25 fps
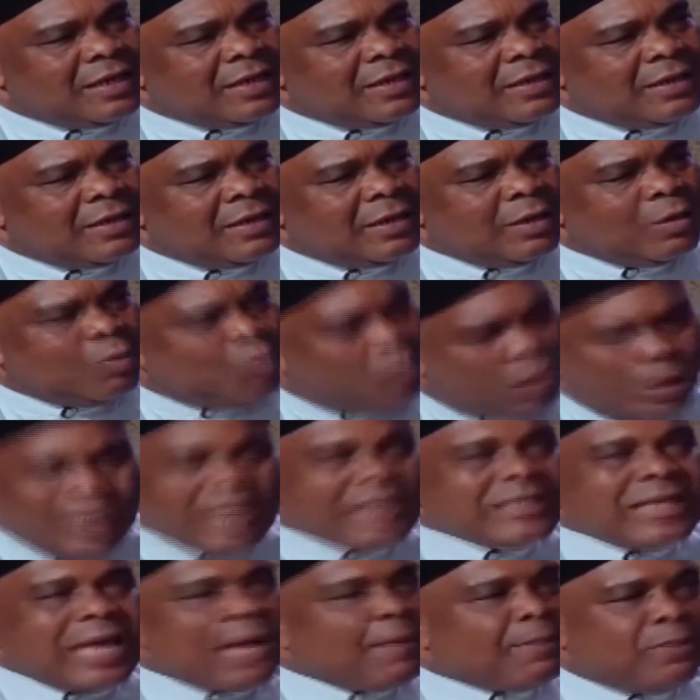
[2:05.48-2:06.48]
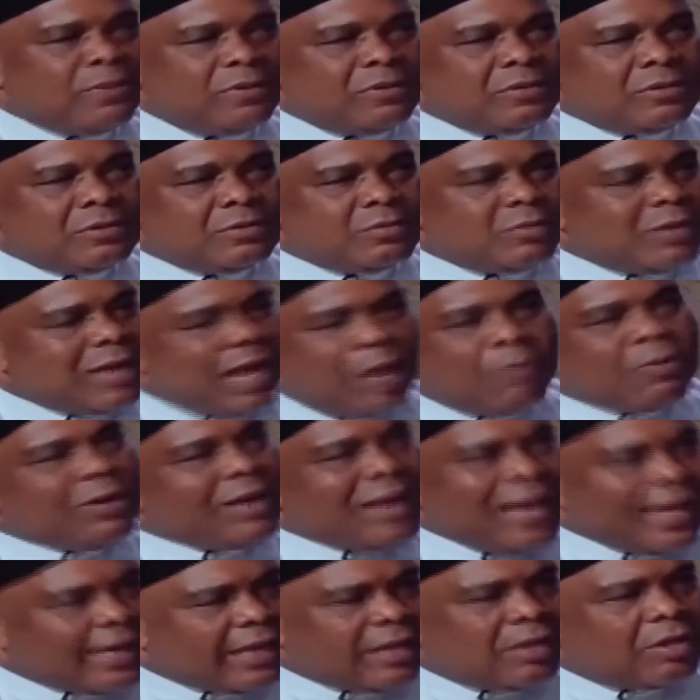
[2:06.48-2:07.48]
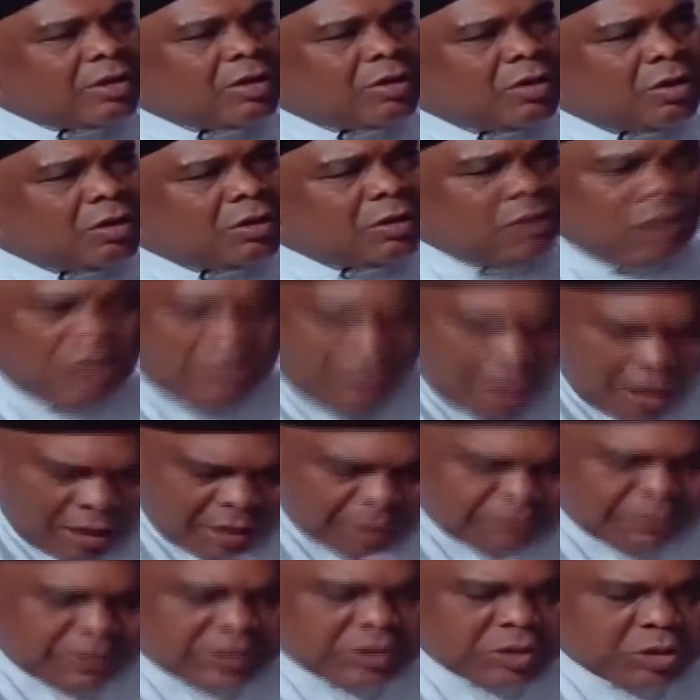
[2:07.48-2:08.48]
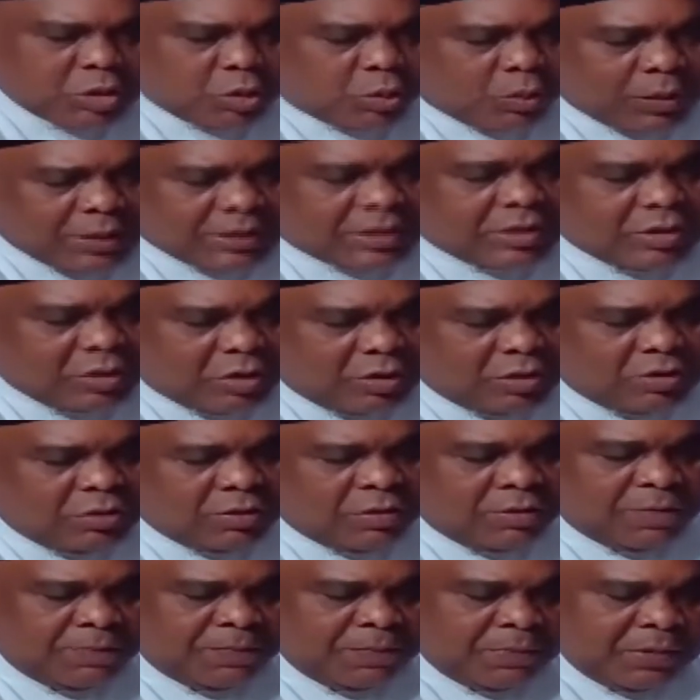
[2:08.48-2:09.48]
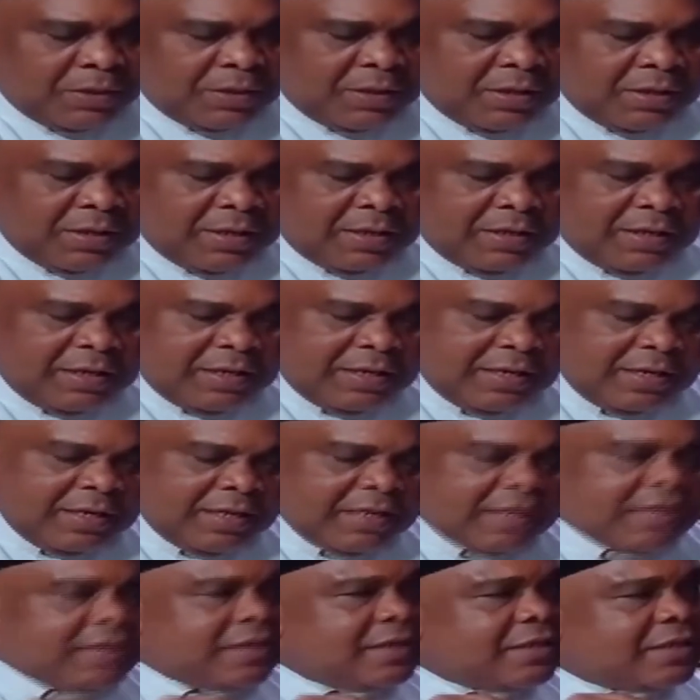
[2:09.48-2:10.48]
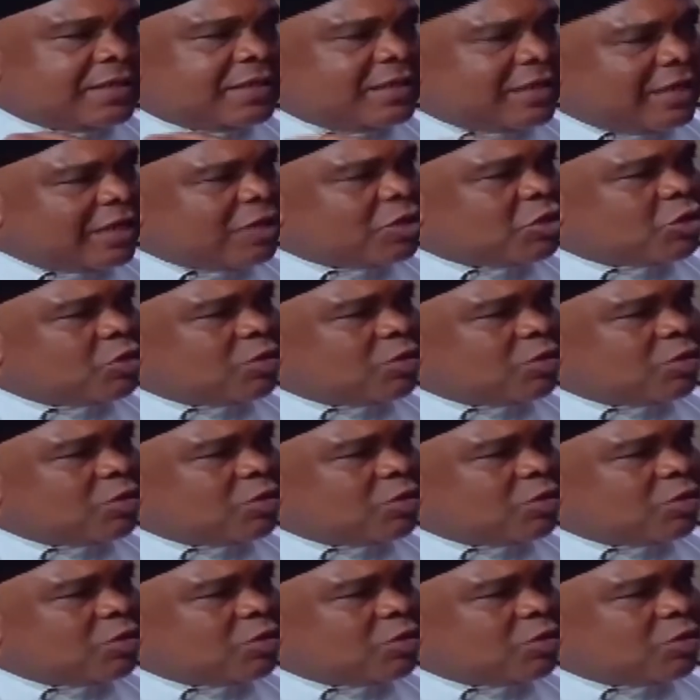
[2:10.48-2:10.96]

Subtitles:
What has happened, whether we like it or not, it brings to question the Nigerian